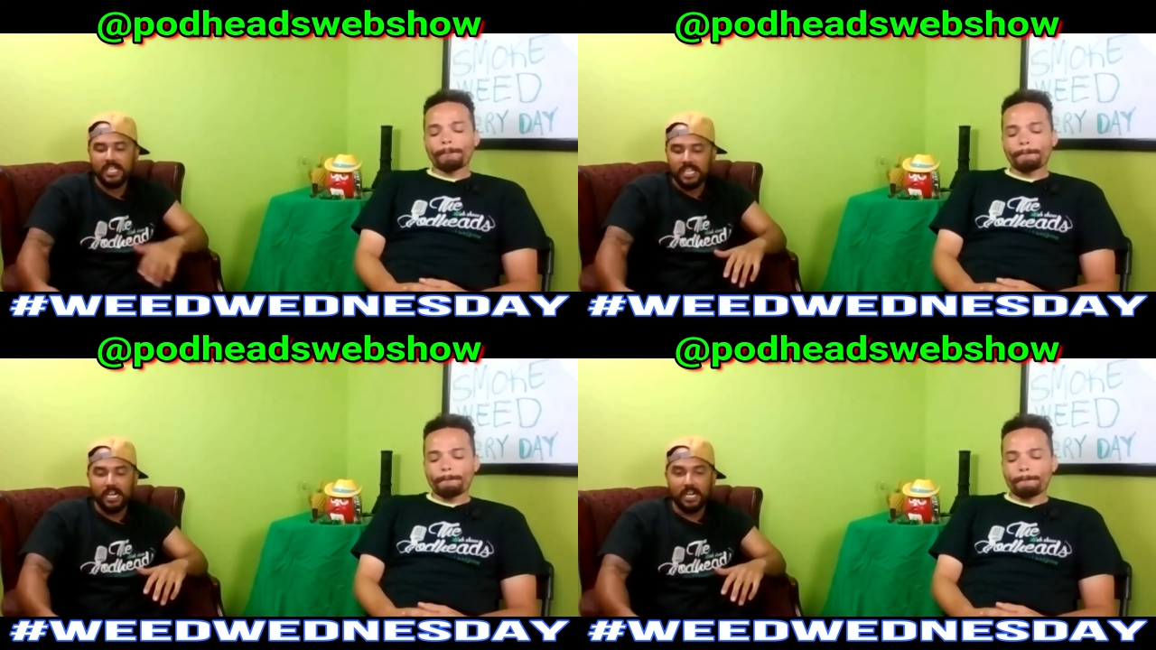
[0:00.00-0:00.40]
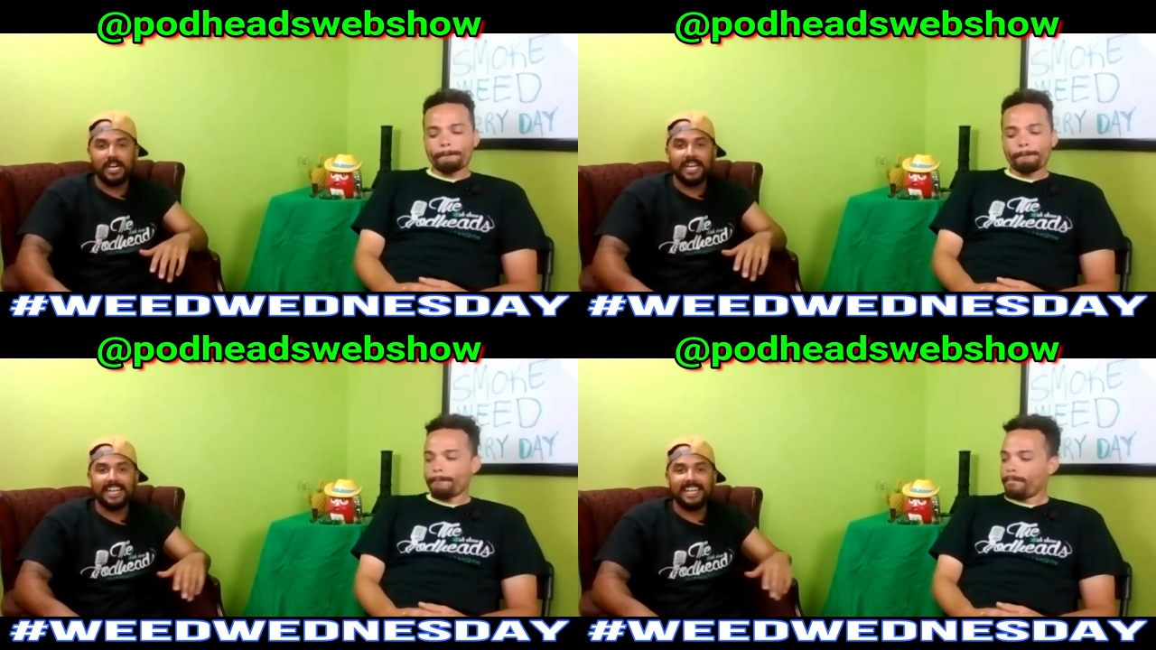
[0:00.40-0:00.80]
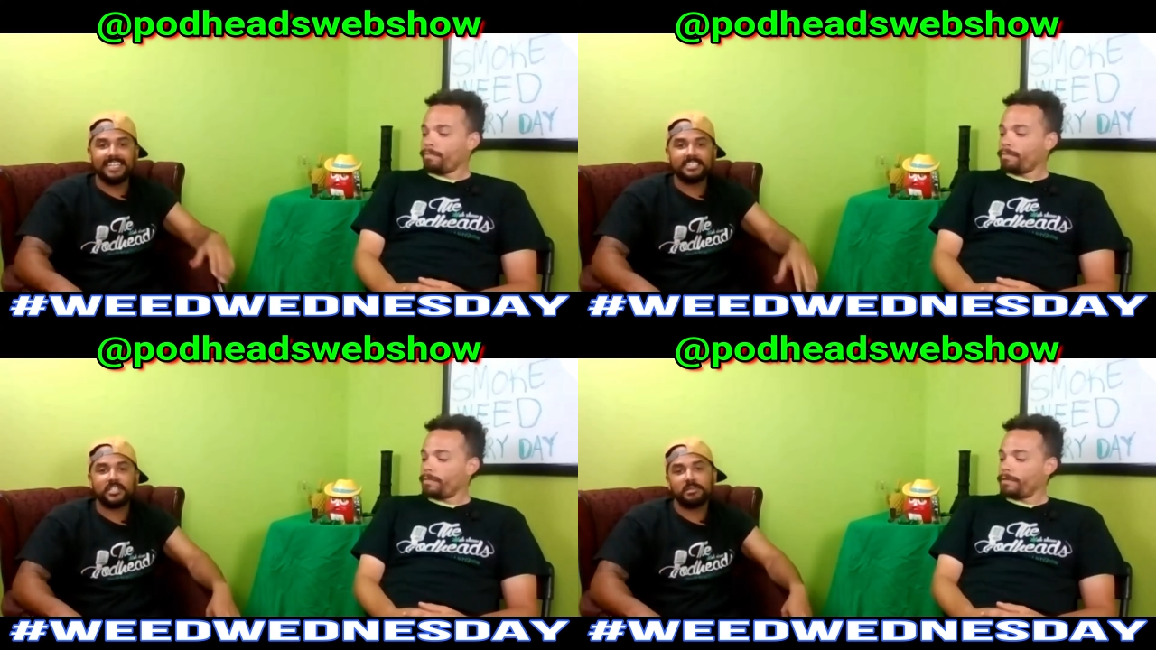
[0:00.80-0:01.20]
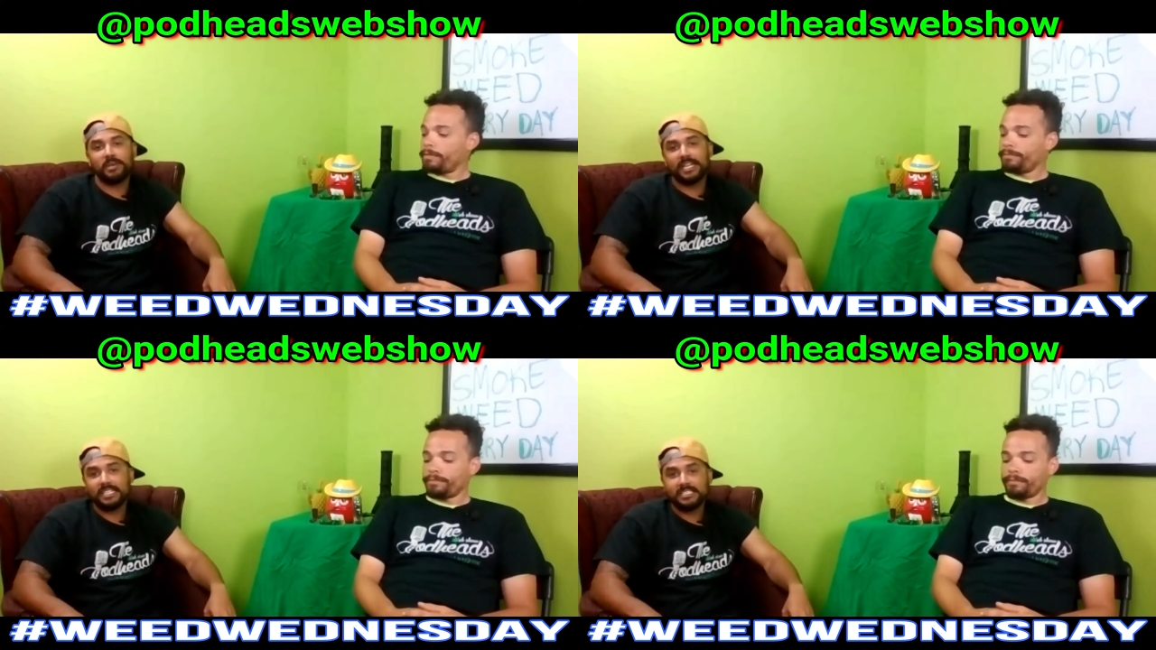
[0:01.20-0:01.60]
Speaker 1: Uh, and C
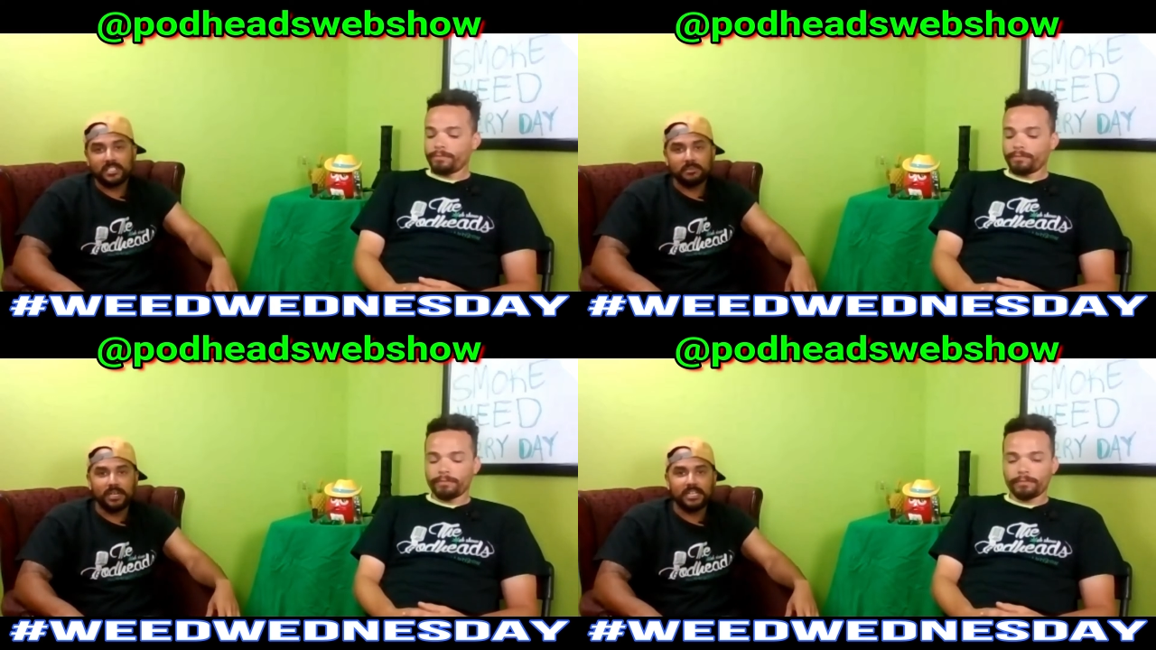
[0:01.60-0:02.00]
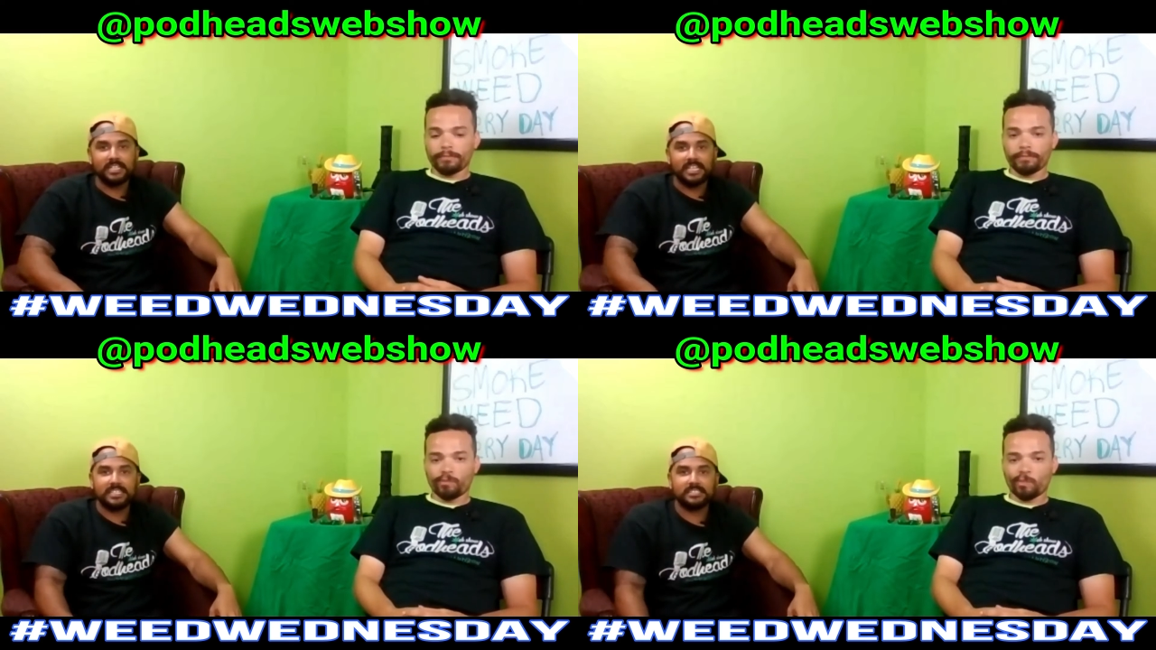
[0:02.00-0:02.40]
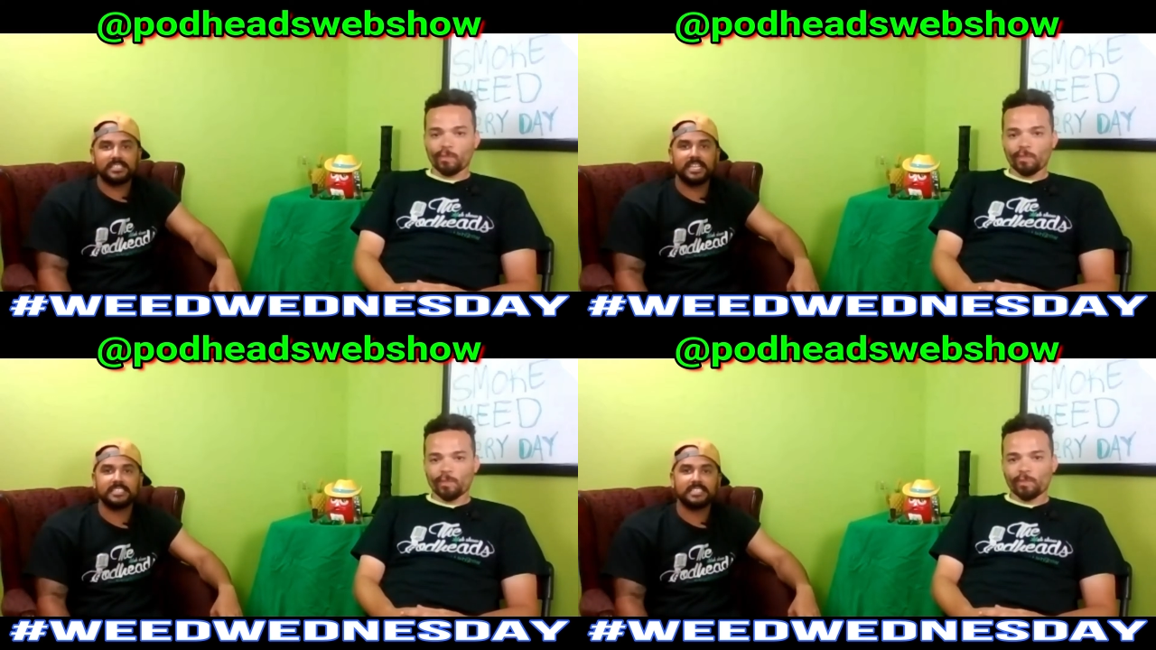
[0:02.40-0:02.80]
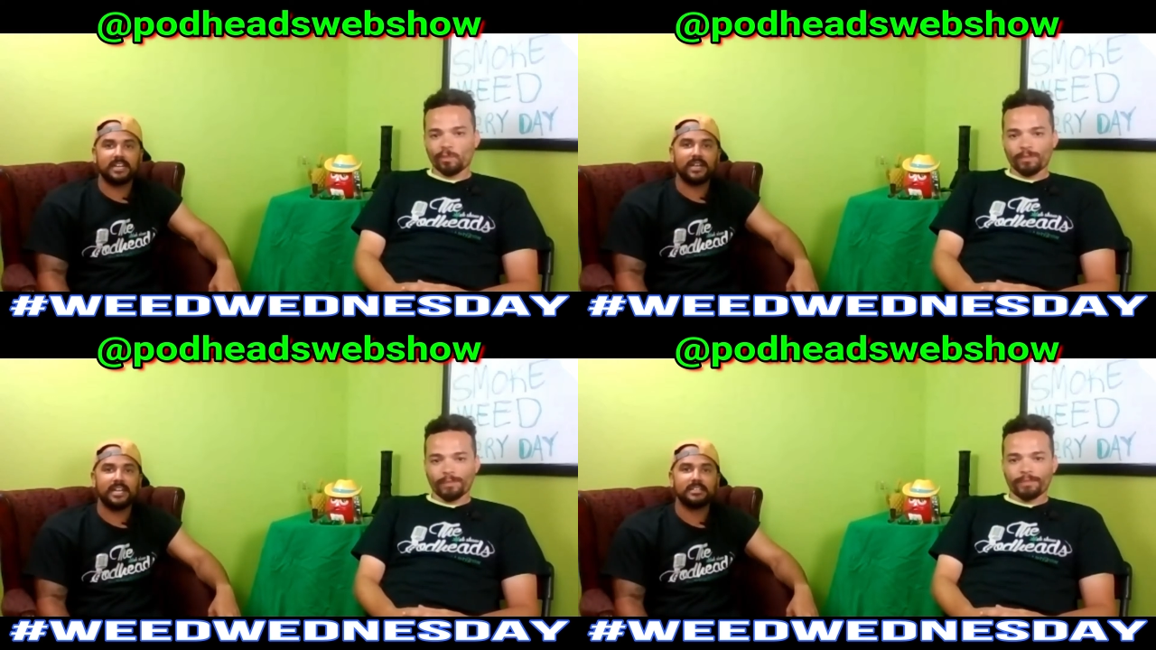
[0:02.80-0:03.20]
Money, C Money, like I said, he's out
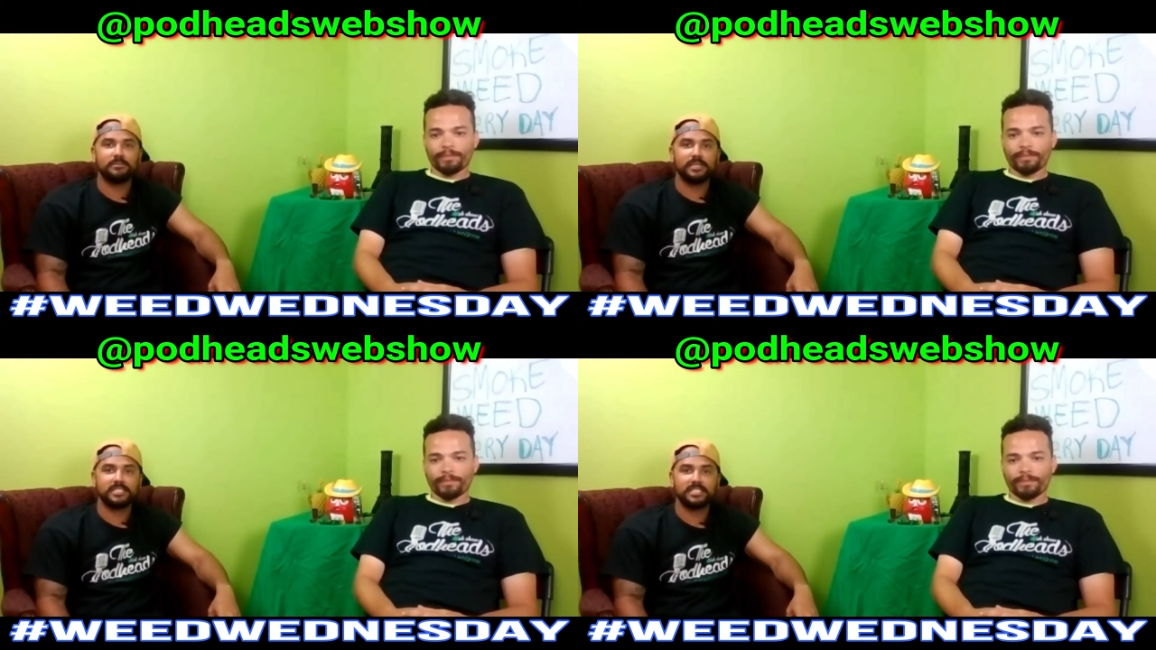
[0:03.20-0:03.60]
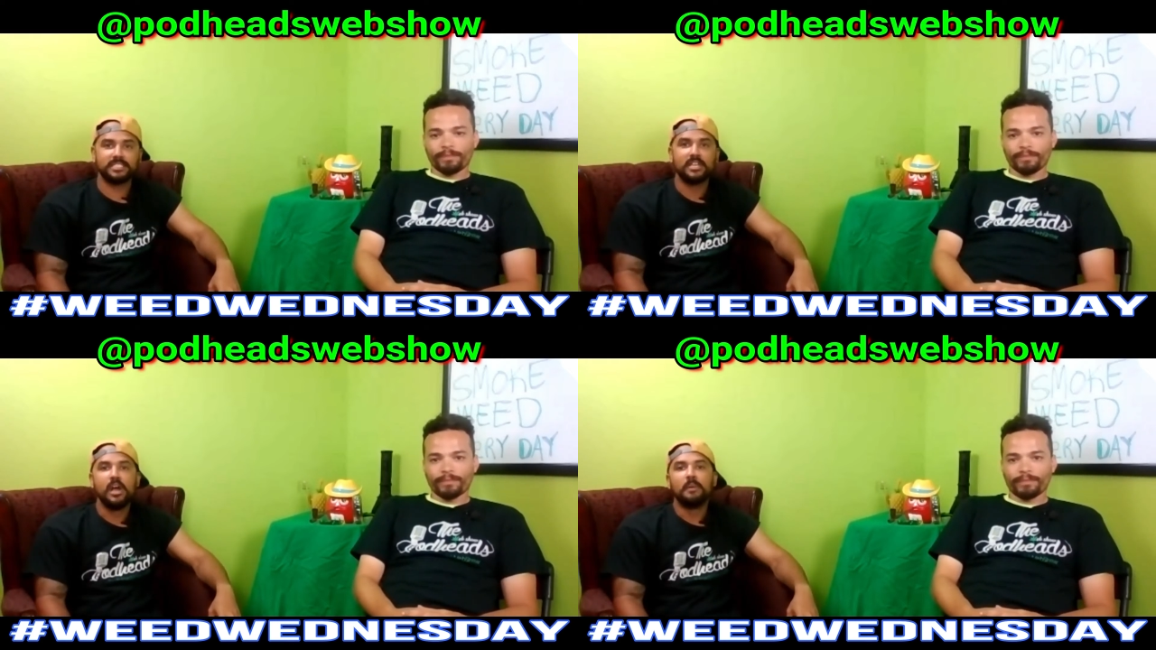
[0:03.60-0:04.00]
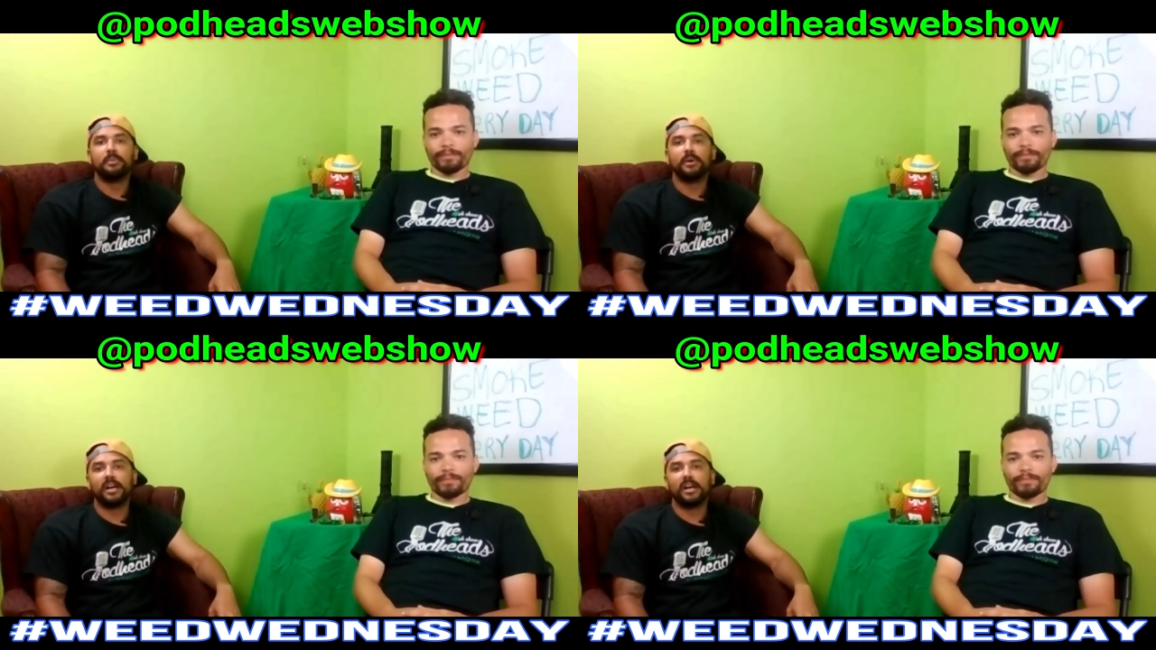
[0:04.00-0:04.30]
handling business, but